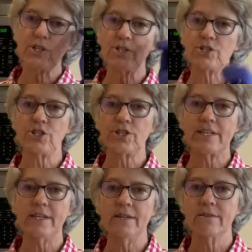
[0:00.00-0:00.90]
your
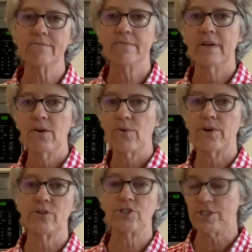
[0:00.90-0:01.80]
turkey or
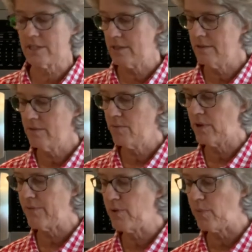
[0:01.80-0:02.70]
your chicken,
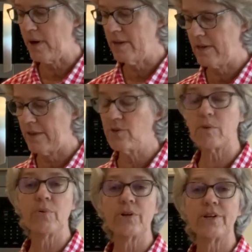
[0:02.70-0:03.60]
whatever you want. Now you
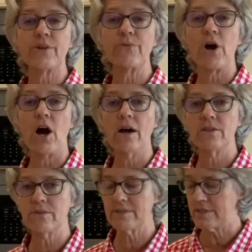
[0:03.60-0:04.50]
can put it in raw.
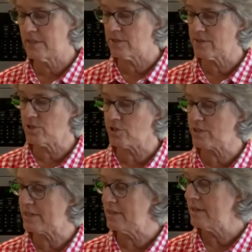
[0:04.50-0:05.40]
You can see here's a
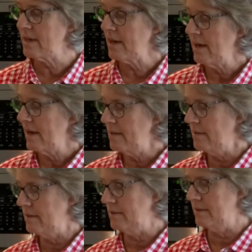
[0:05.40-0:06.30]
turkey.
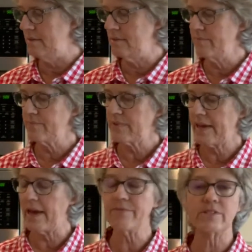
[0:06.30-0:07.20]
I
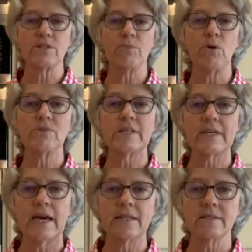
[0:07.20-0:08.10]
haven't deboned it
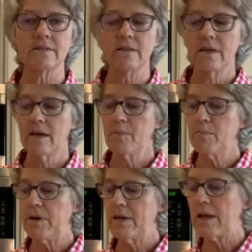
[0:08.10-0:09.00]
yet,
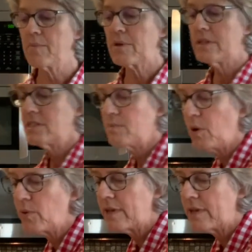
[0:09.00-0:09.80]
but I'm gonna debone